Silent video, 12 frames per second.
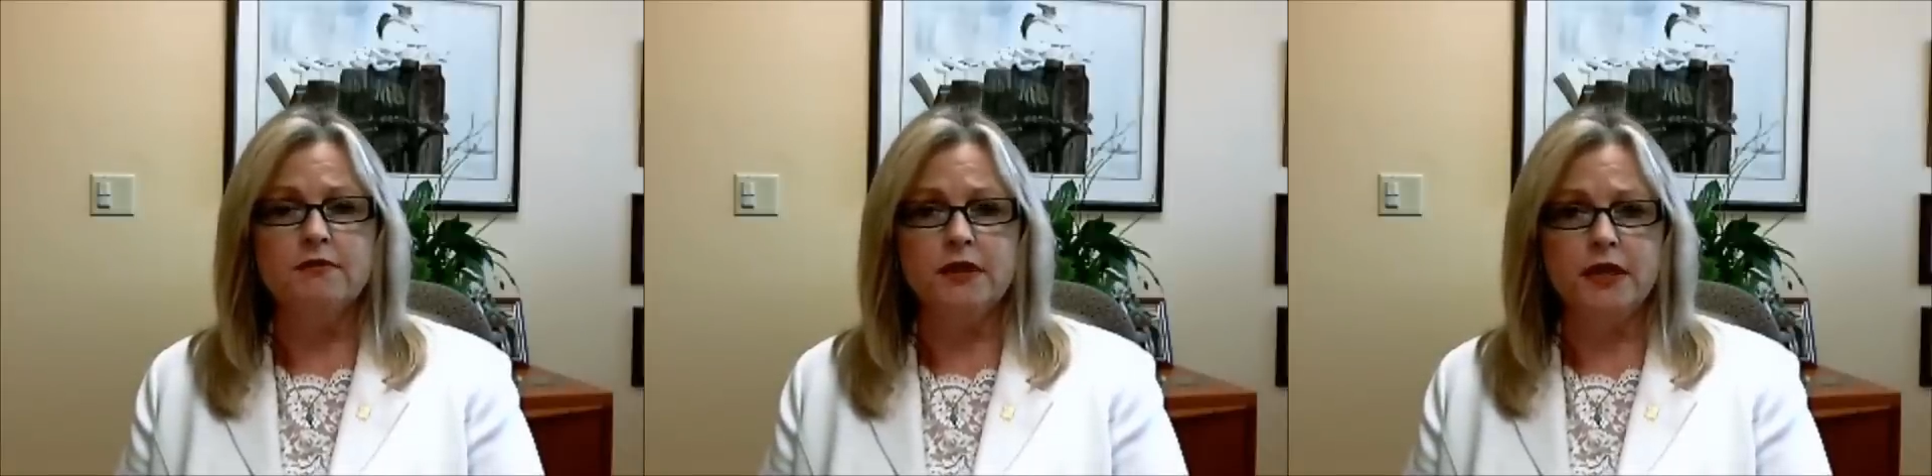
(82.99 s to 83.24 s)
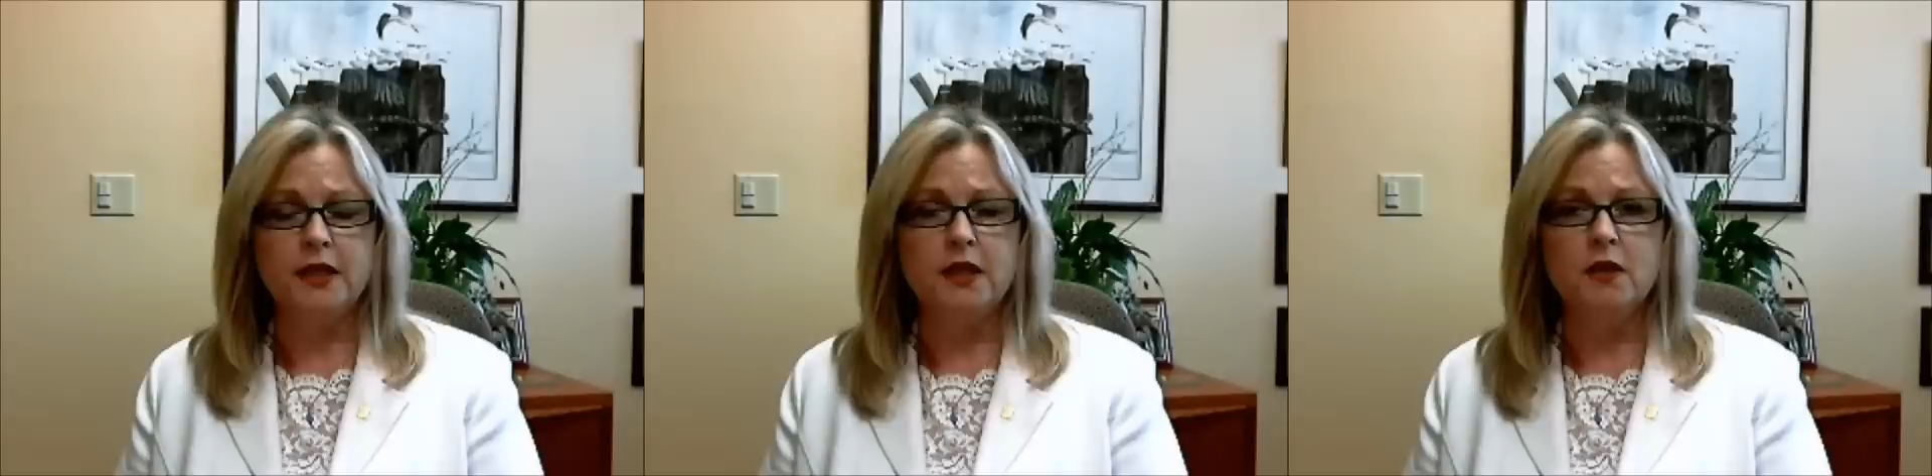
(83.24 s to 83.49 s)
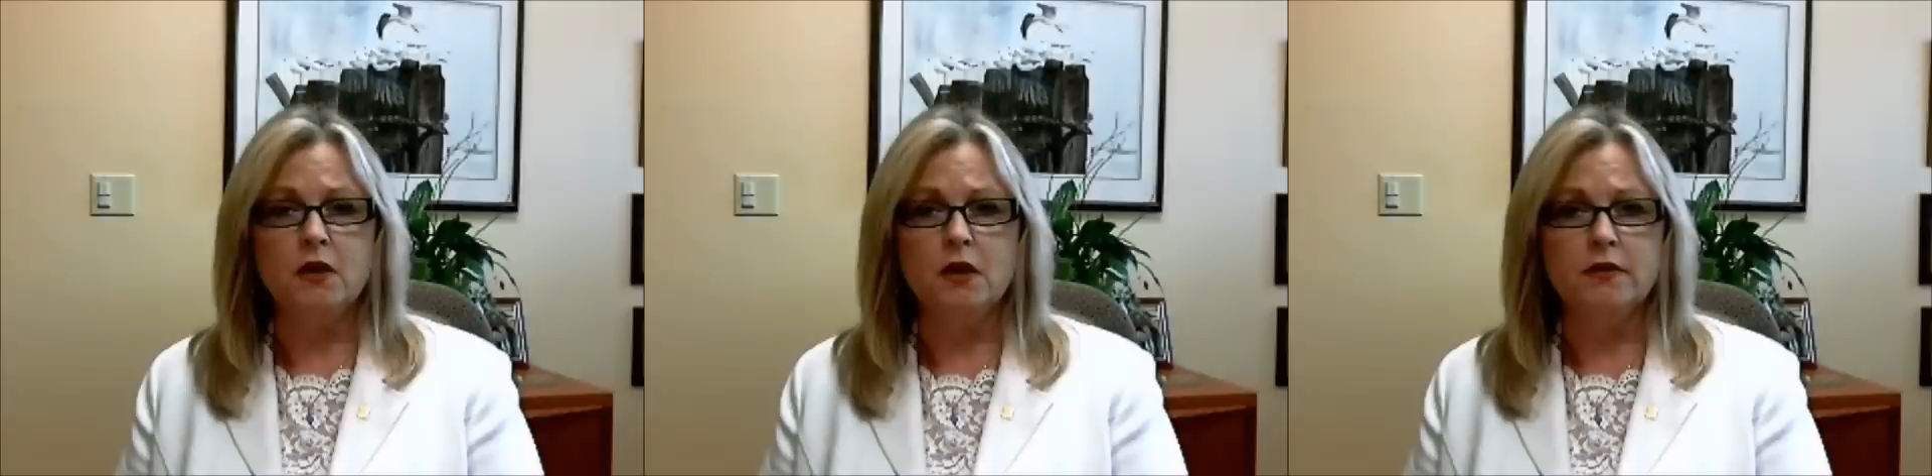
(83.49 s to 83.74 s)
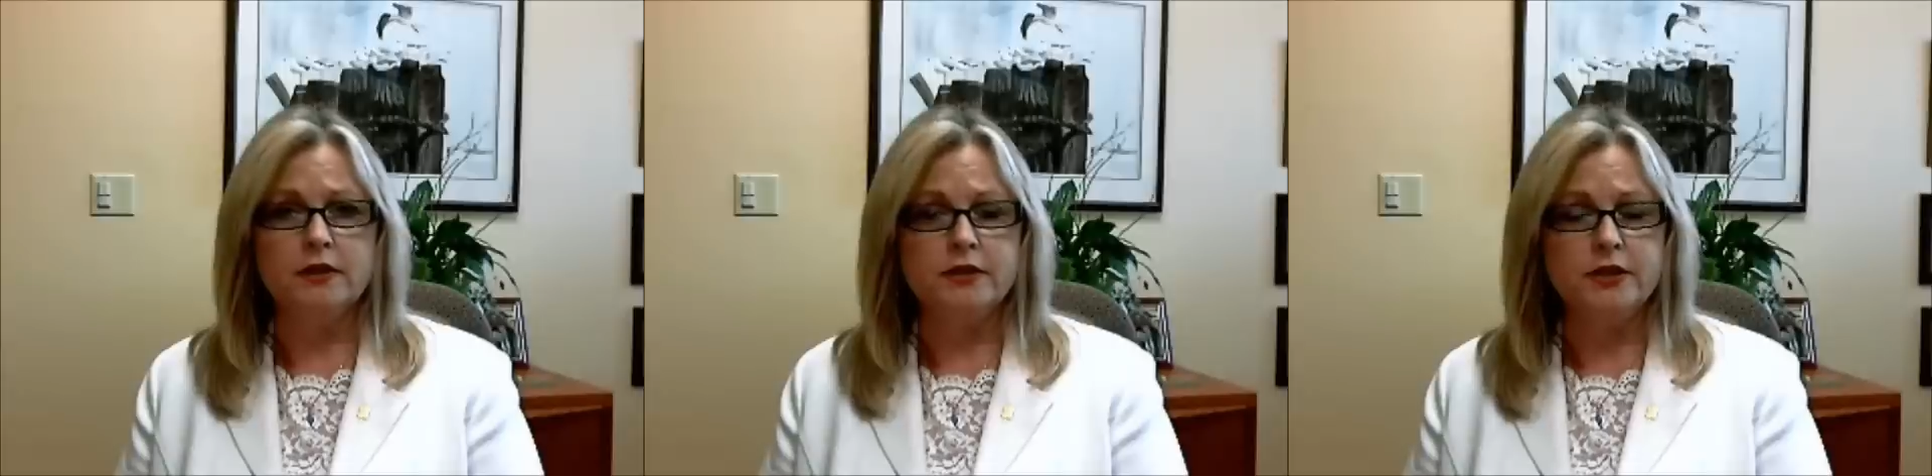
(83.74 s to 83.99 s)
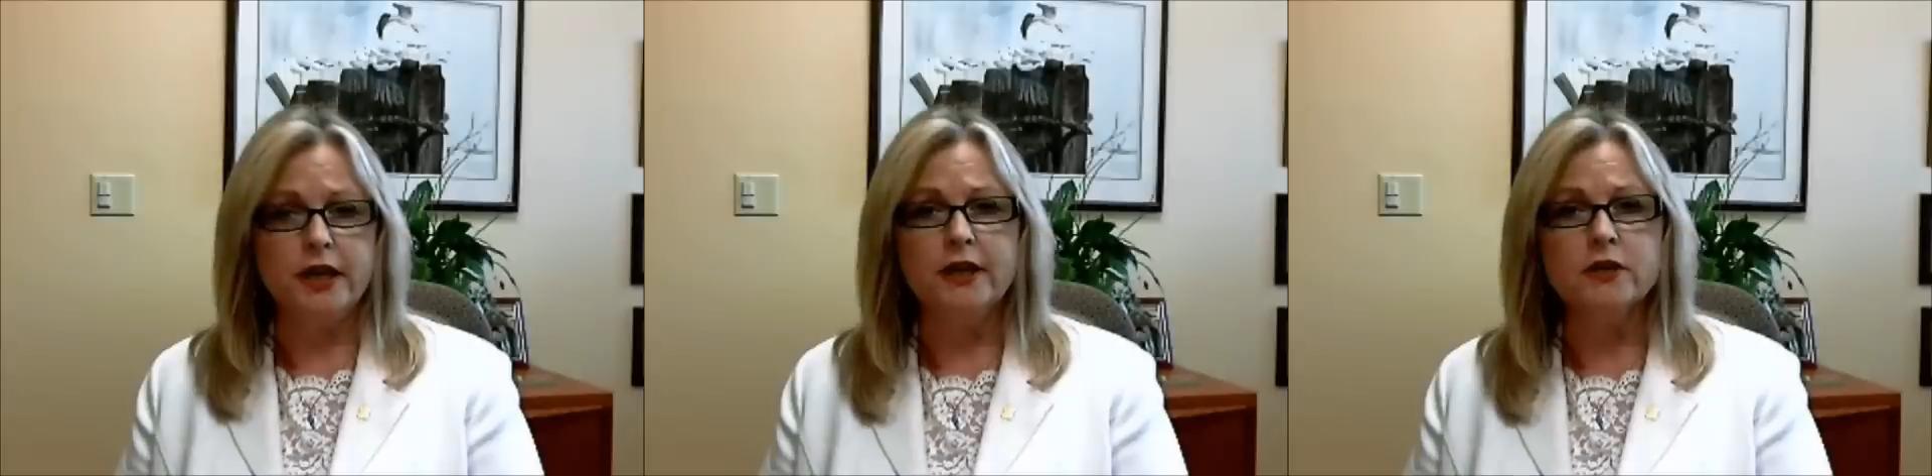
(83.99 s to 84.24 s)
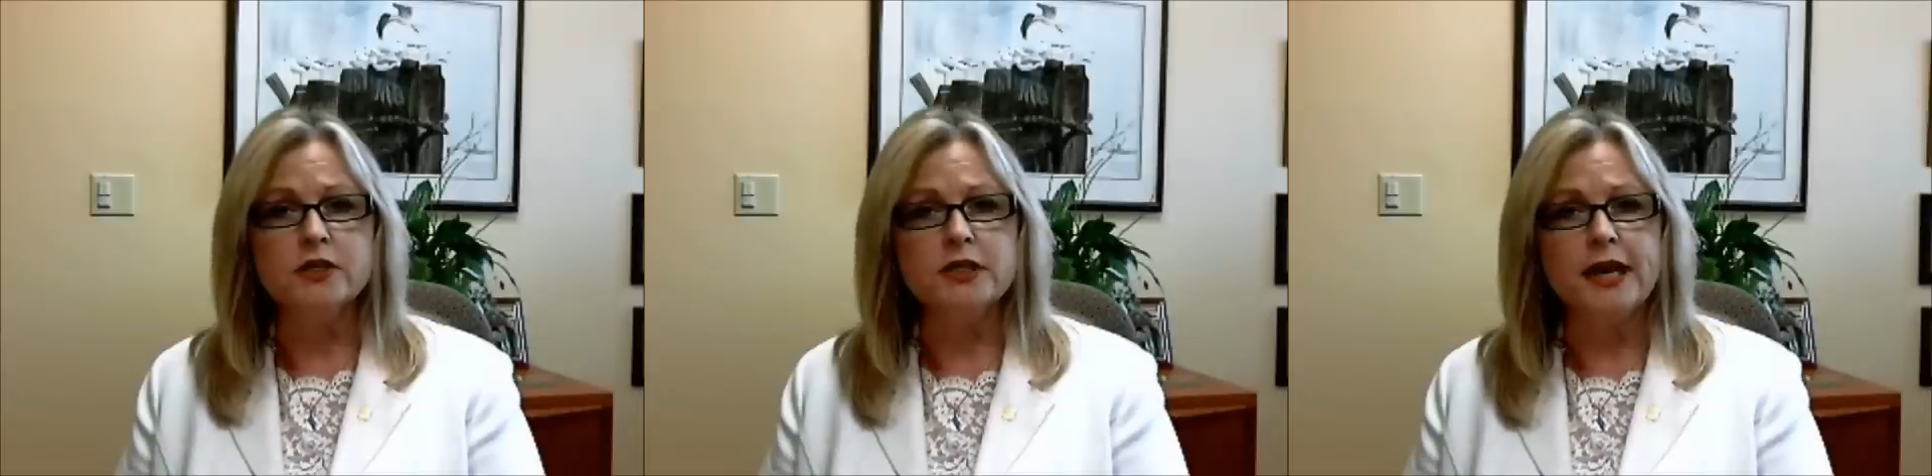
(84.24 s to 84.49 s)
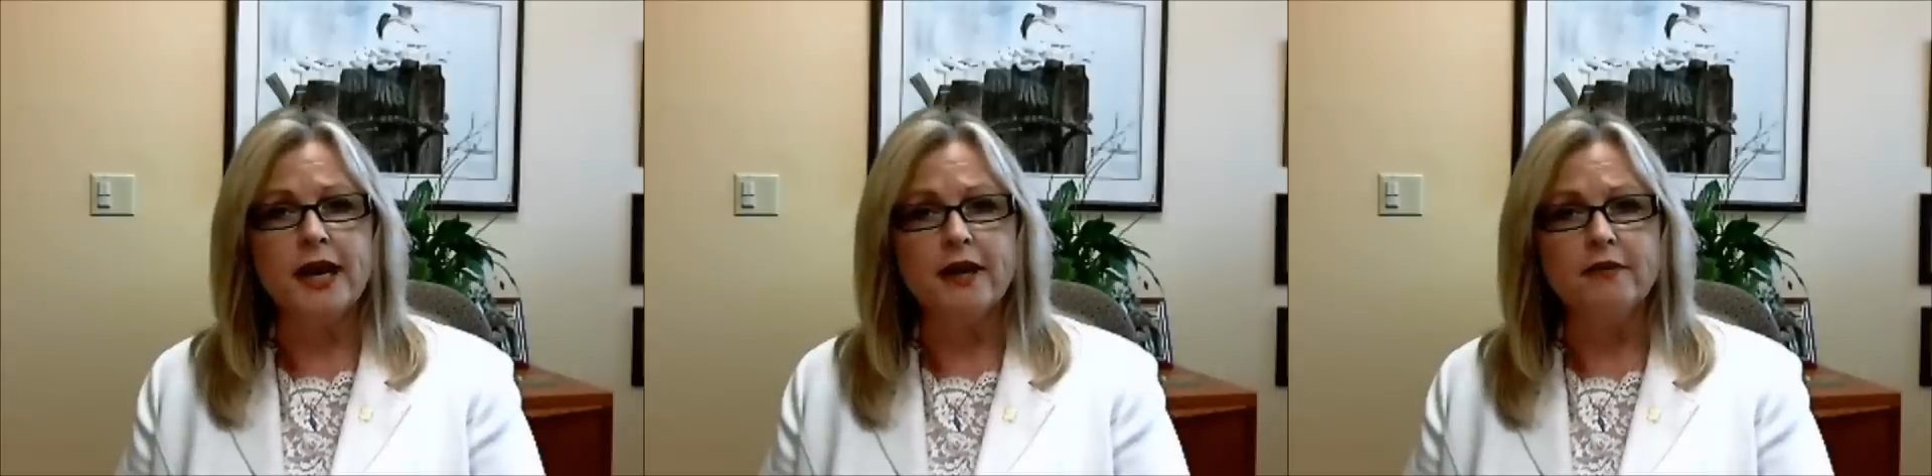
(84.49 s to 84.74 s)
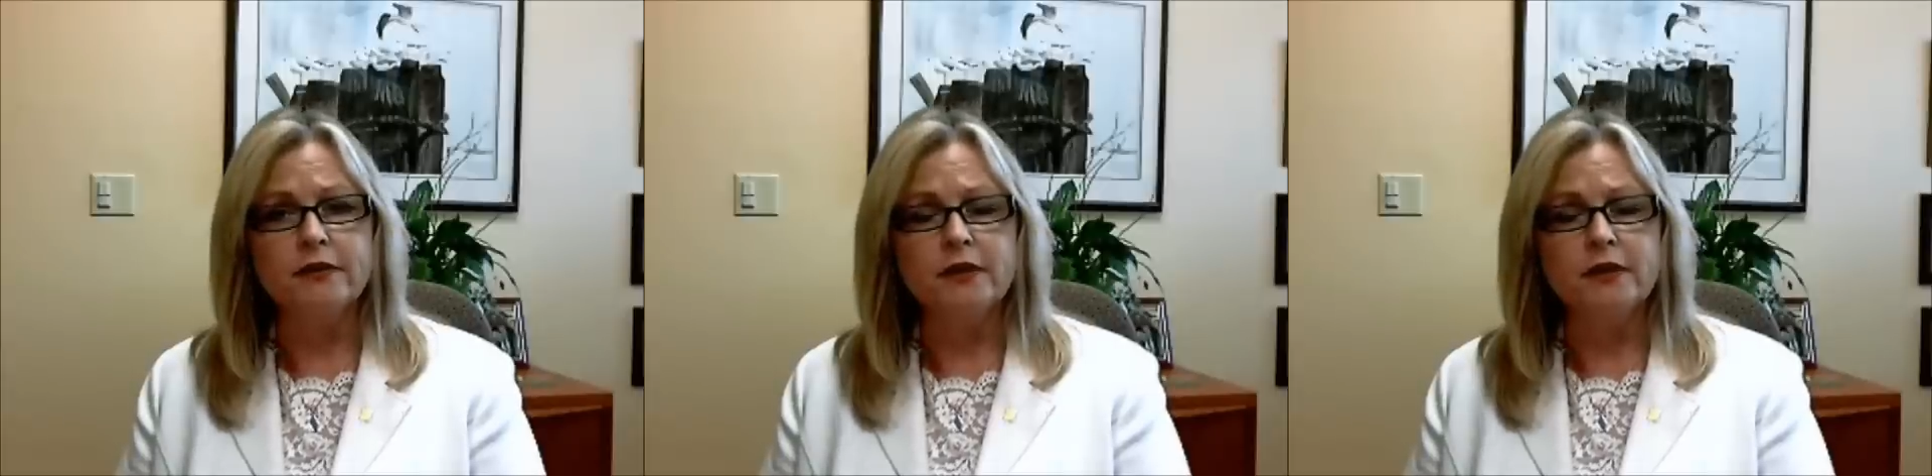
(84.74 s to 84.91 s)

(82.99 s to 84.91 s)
taking on the entire staff